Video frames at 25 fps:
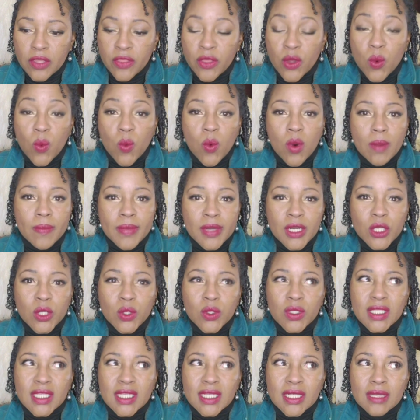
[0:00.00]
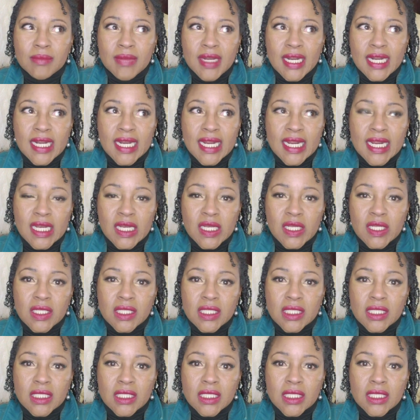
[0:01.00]
The woman who did my
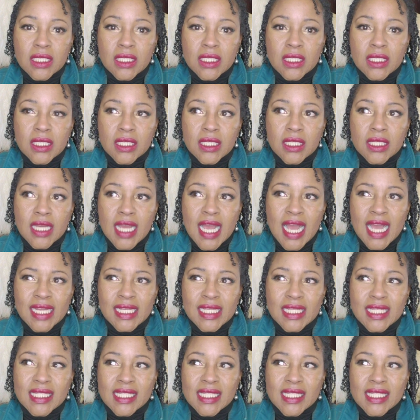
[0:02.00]
nails had